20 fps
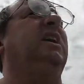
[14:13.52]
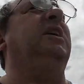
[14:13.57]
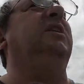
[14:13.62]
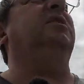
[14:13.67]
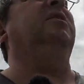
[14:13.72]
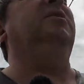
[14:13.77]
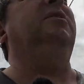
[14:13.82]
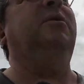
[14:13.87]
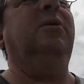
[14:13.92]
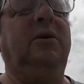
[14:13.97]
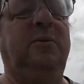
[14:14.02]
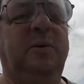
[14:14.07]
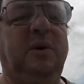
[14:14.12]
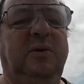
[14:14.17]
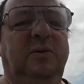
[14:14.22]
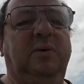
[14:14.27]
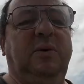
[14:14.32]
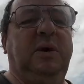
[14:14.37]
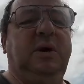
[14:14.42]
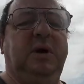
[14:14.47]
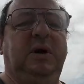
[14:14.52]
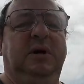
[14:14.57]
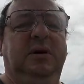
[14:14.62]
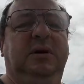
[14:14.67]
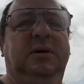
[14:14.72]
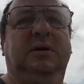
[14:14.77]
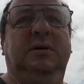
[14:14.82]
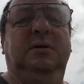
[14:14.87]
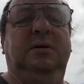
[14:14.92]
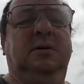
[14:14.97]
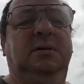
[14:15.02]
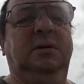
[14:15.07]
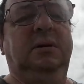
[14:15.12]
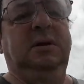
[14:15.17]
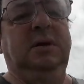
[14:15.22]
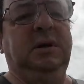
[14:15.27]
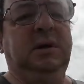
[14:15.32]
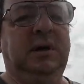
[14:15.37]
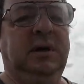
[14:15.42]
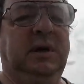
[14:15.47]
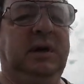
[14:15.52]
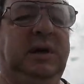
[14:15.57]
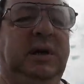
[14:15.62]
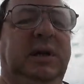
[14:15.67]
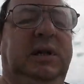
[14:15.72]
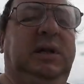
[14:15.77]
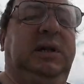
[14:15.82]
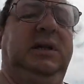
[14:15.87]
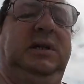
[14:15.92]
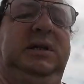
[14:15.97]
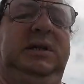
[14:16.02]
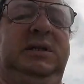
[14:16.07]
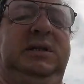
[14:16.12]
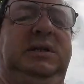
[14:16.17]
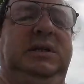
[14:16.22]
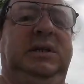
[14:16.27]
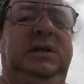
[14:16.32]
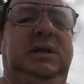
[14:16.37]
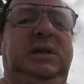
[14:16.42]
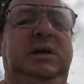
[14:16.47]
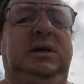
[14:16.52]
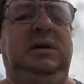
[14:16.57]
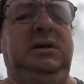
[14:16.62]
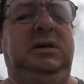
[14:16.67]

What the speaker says: in a normal way. Let's see.